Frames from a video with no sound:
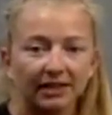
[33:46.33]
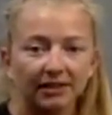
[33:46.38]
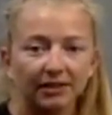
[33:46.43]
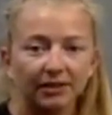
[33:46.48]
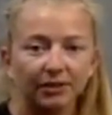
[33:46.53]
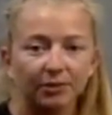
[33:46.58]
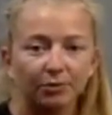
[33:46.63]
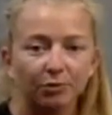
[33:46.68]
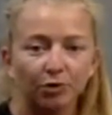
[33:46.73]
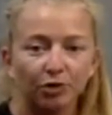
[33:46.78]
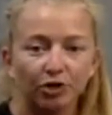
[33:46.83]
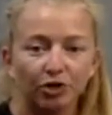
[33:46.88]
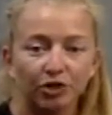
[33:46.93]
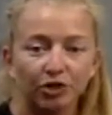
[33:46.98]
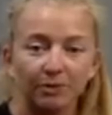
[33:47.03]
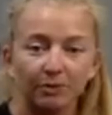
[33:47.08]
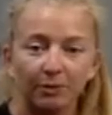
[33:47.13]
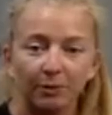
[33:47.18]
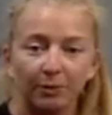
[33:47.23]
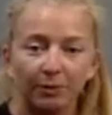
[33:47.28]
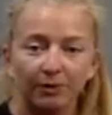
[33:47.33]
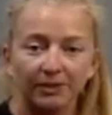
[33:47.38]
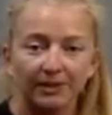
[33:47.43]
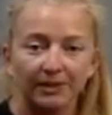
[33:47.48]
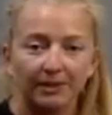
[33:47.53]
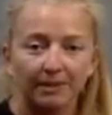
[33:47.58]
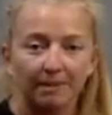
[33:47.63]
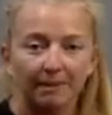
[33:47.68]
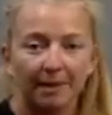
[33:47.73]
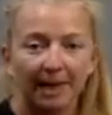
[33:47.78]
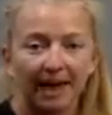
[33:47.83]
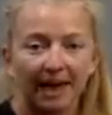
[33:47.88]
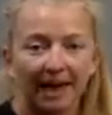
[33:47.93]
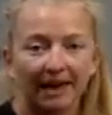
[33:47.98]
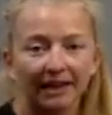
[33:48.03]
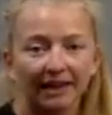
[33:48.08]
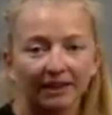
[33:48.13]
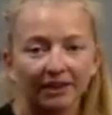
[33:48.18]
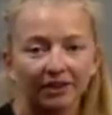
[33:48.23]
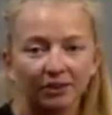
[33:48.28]
The more she pulls it
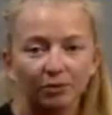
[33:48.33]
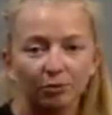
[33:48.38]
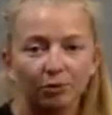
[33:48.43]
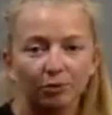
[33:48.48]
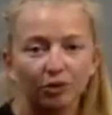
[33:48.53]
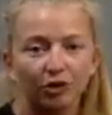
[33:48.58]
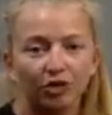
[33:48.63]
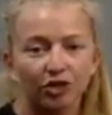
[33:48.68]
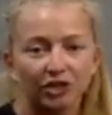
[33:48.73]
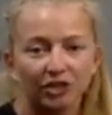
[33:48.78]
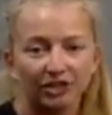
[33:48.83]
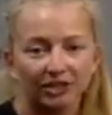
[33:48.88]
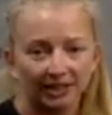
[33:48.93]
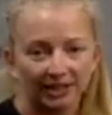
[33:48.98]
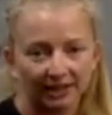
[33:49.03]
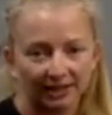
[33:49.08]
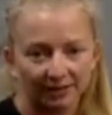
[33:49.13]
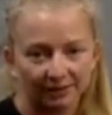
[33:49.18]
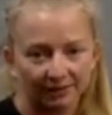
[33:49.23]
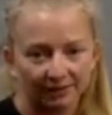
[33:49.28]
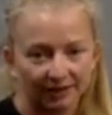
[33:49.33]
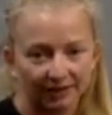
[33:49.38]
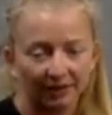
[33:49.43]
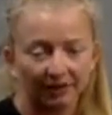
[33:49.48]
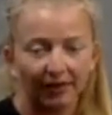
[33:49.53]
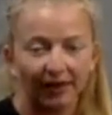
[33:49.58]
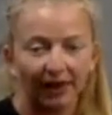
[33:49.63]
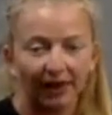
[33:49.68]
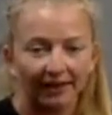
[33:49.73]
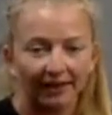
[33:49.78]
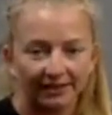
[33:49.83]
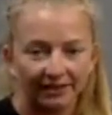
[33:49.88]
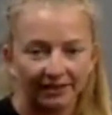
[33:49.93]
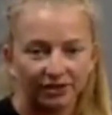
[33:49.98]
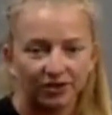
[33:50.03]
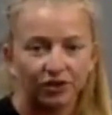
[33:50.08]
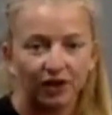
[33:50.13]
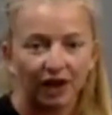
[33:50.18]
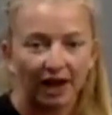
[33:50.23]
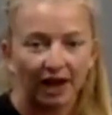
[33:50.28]
back, the more she's going to feel that
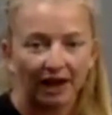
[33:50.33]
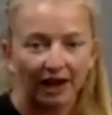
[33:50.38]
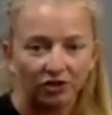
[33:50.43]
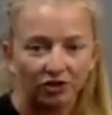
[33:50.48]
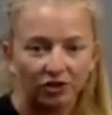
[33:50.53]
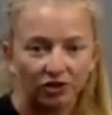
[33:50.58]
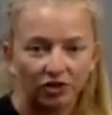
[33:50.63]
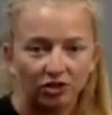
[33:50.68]
stretch.